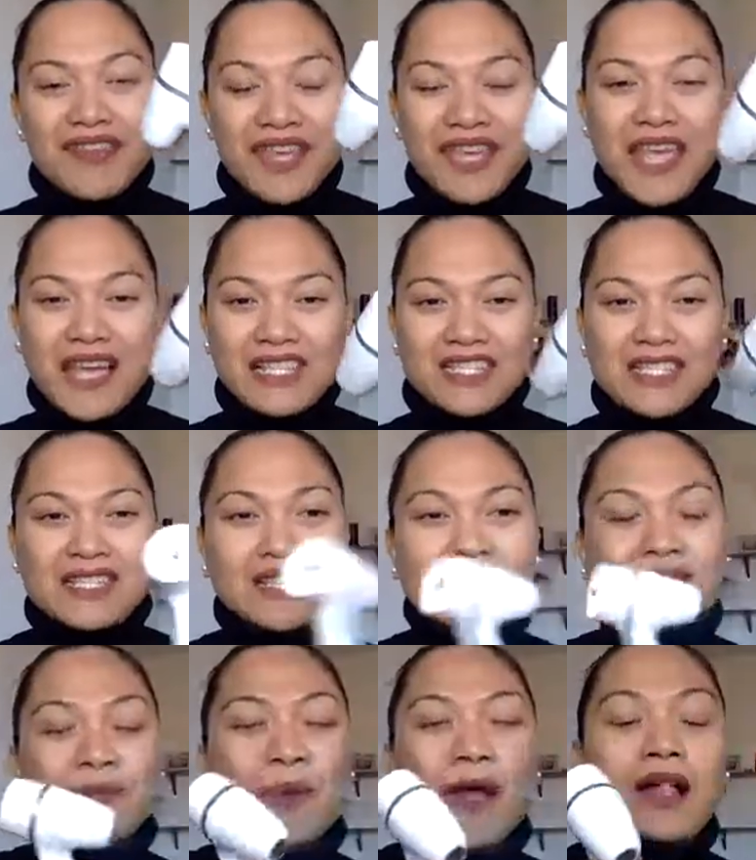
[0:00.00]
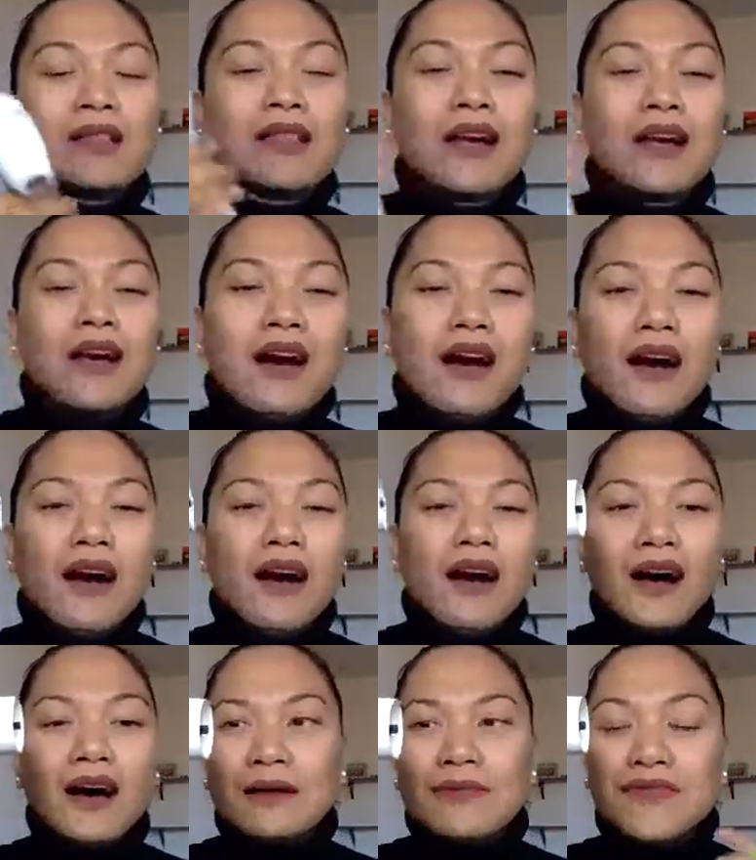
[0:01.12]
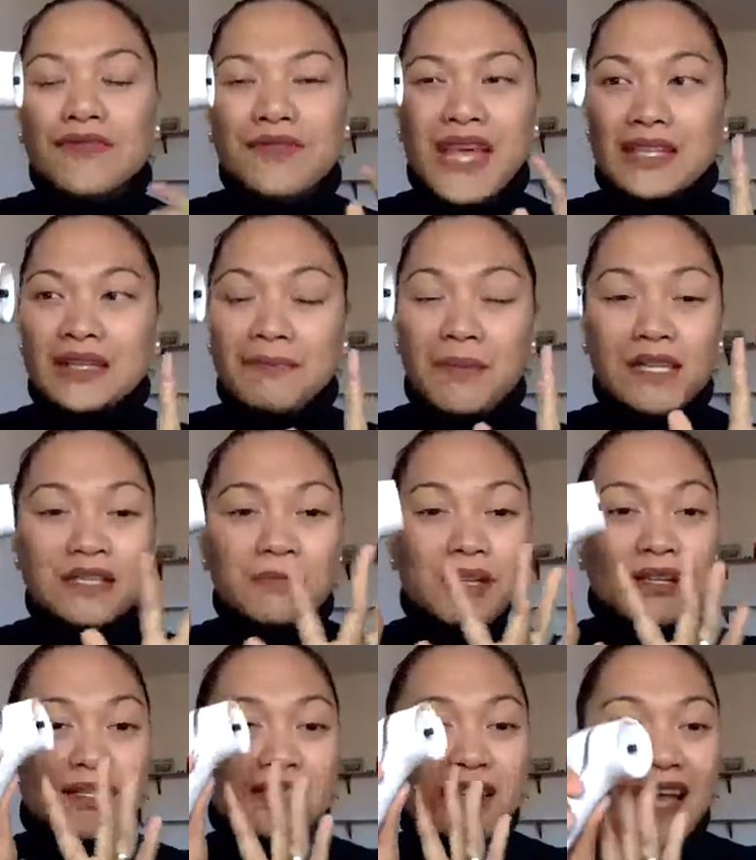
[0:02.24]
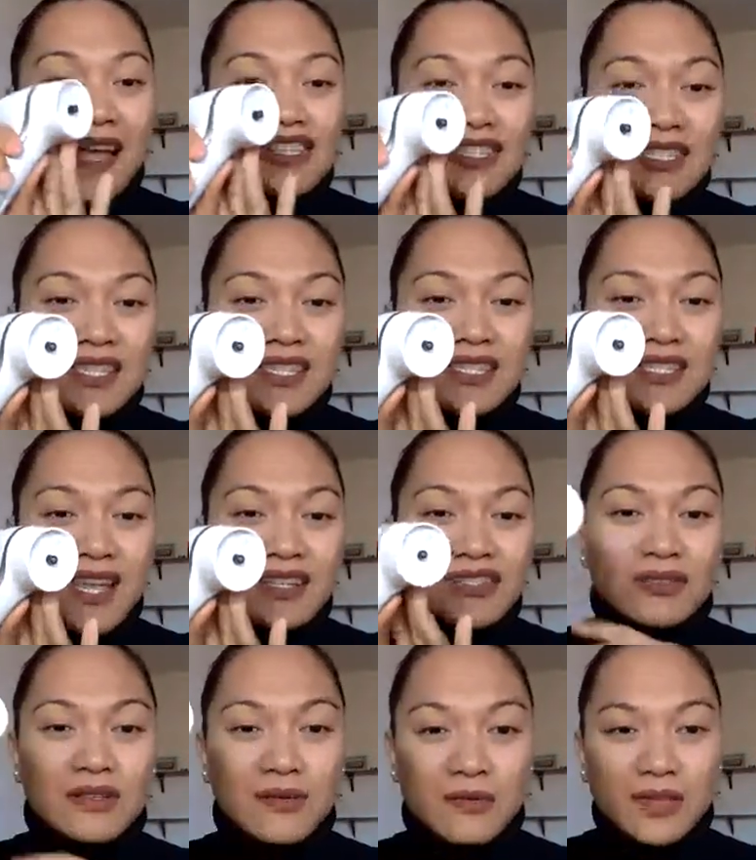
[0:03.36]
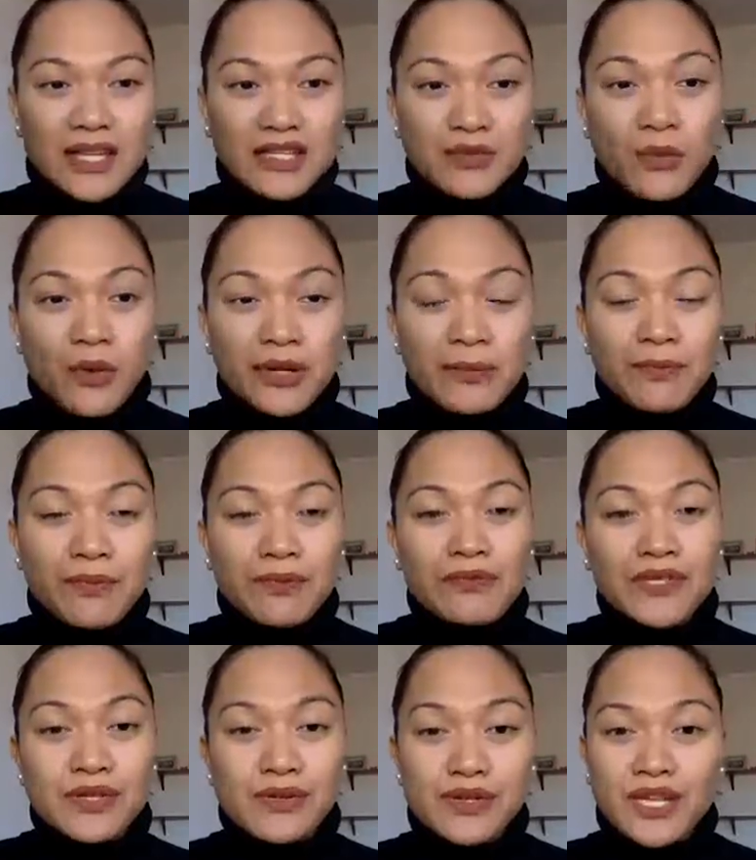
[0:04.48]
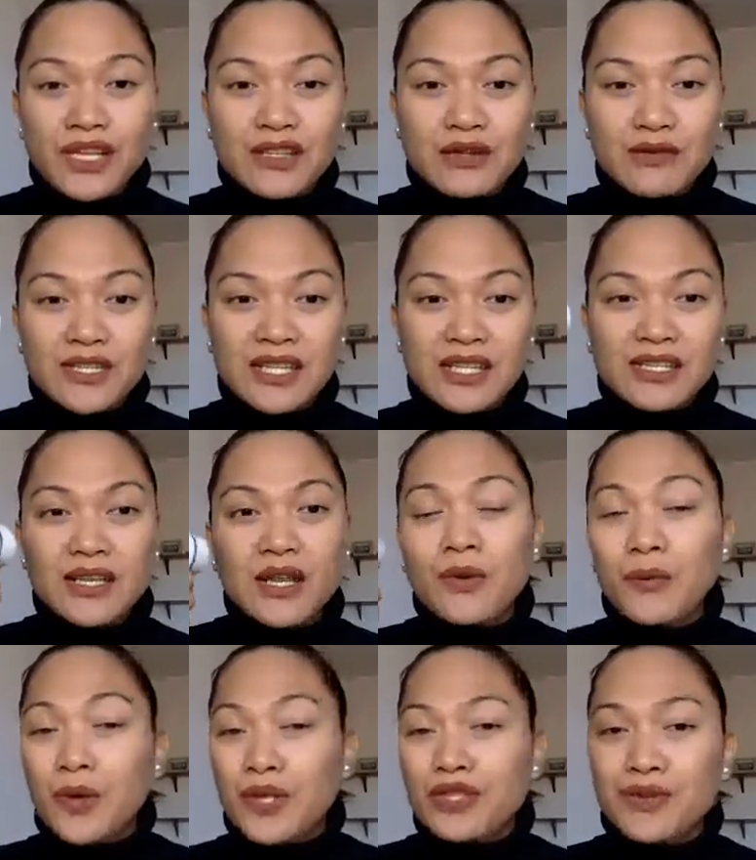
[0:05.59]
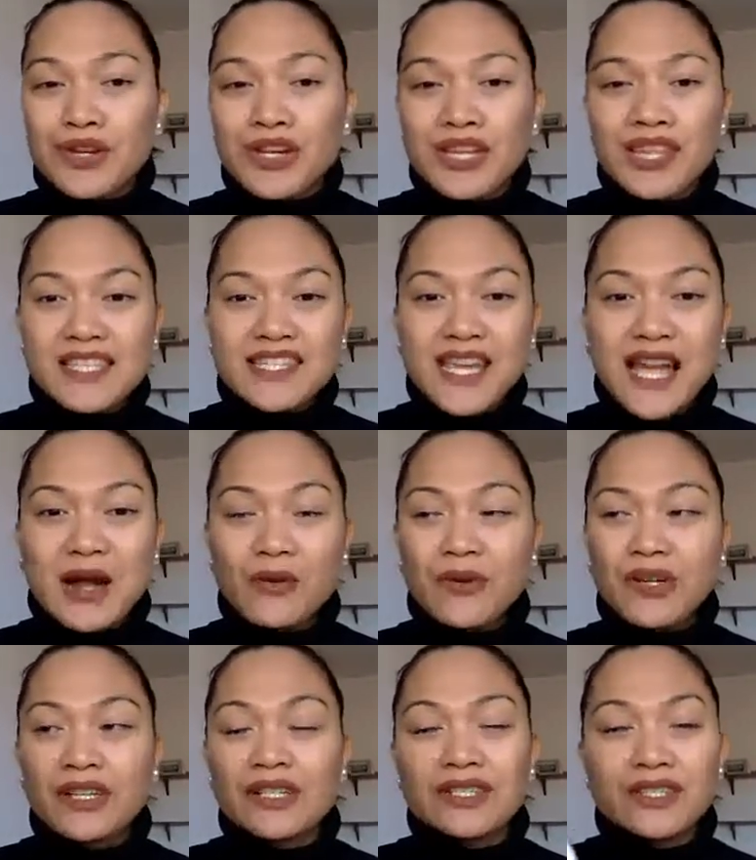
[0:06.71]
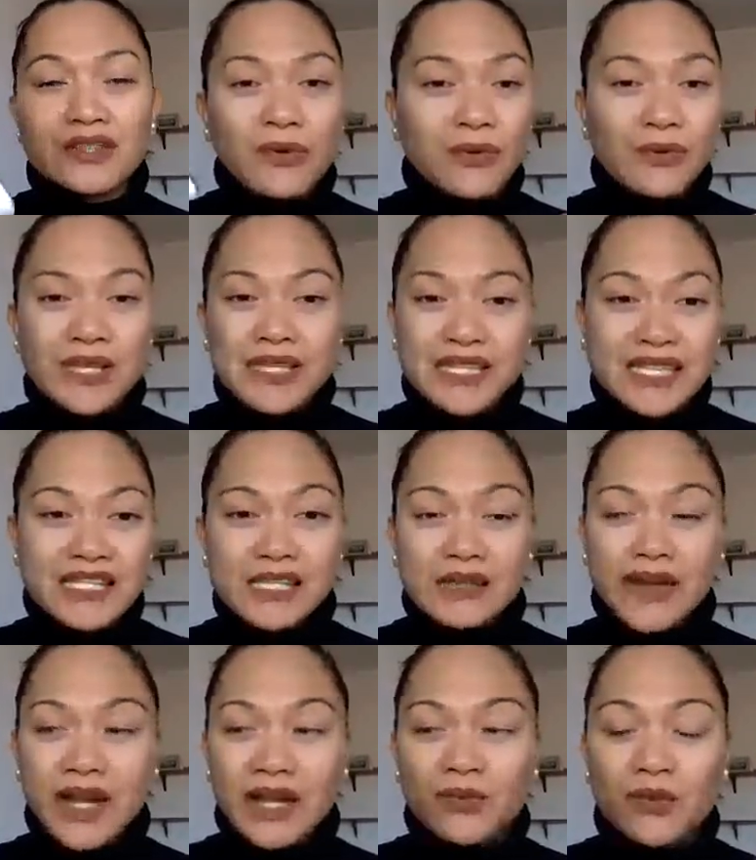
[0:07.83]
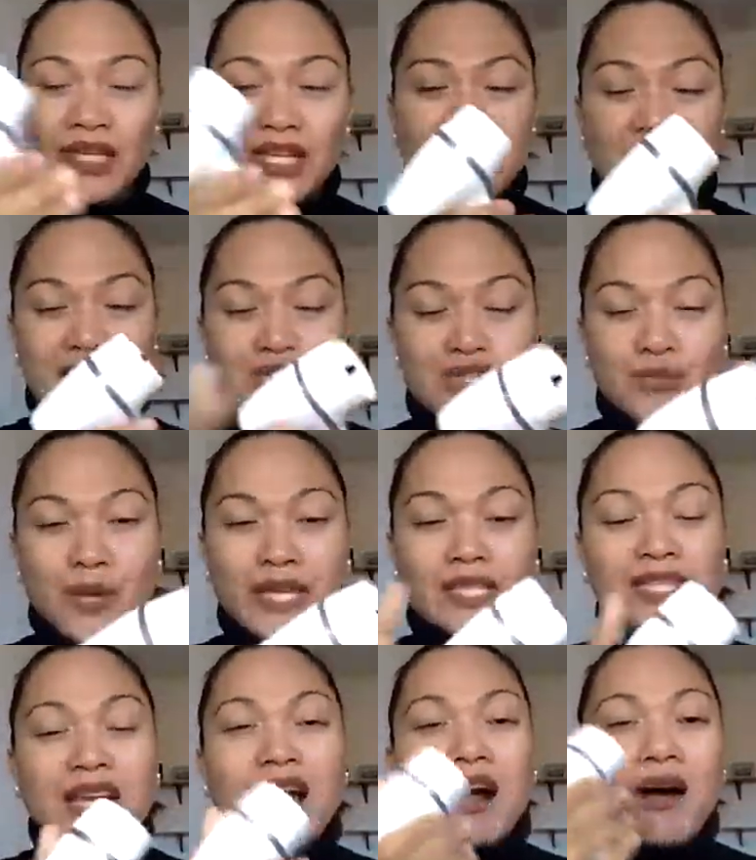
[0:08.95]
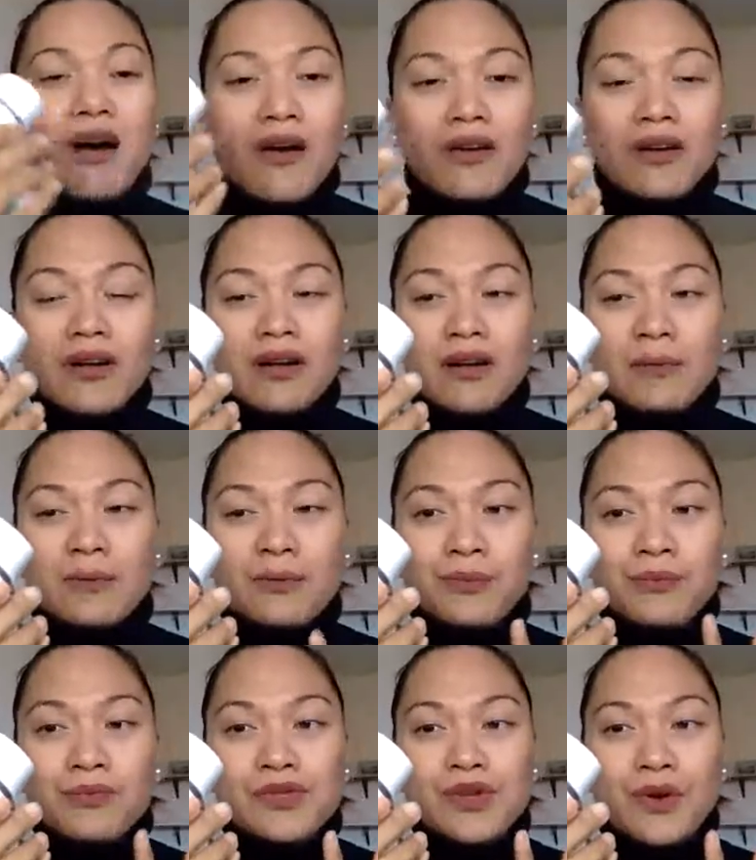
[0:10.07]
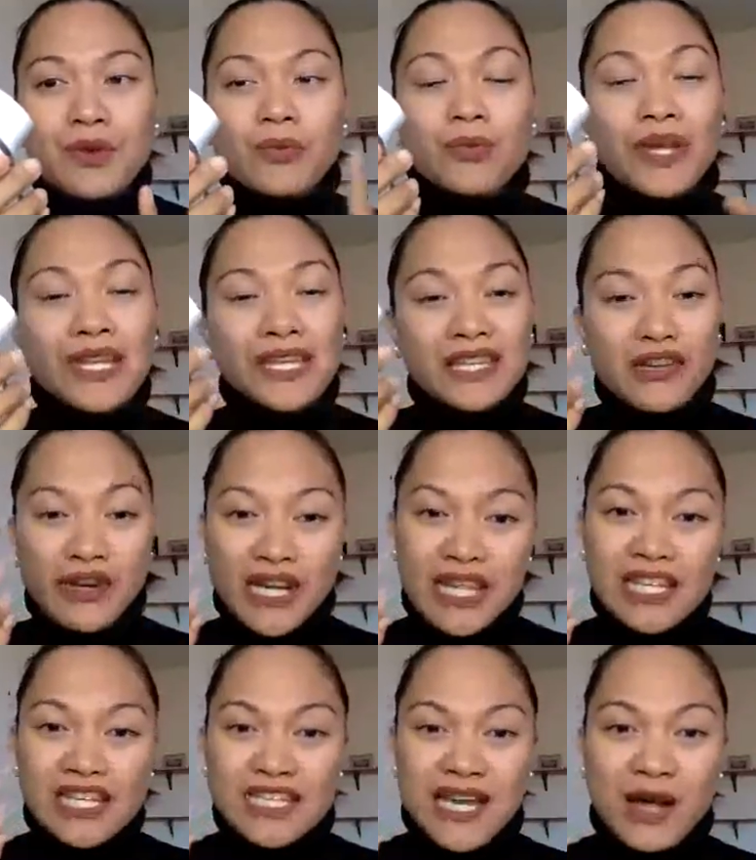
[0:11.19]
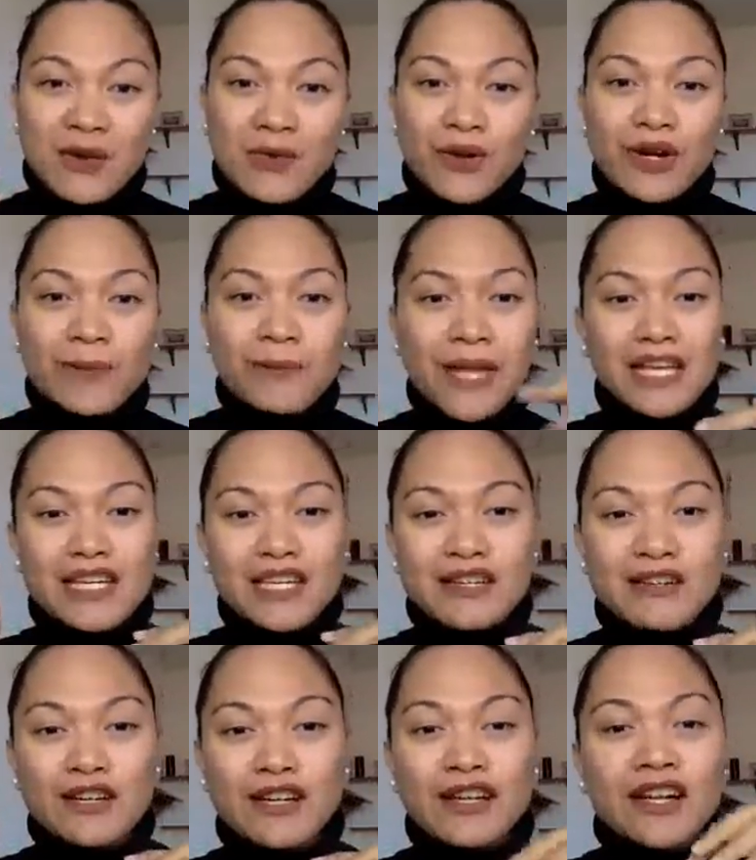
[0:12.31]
gadget. Well, that depends, because the gadget is actually, it's waterproof, so you can use it when you're in the shower. So it's fine when it gets wet. So when you're in the shower, make sure